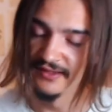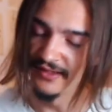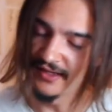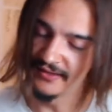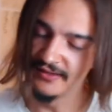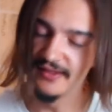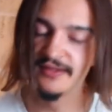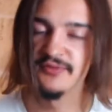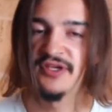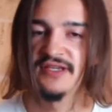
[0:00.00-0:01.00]
And let
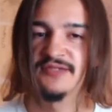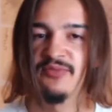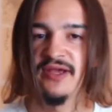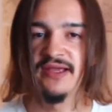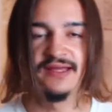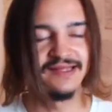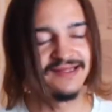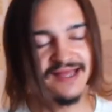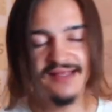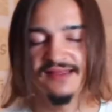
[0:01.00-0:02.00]
me explain.
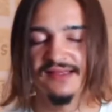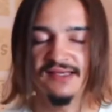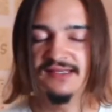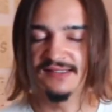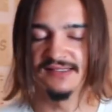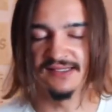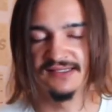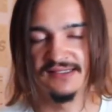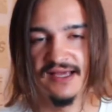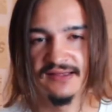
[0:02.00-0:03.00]
That is
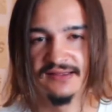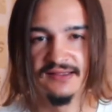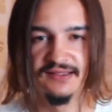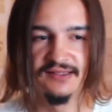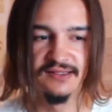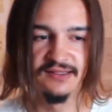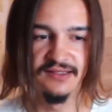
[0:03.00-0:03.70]
exactly...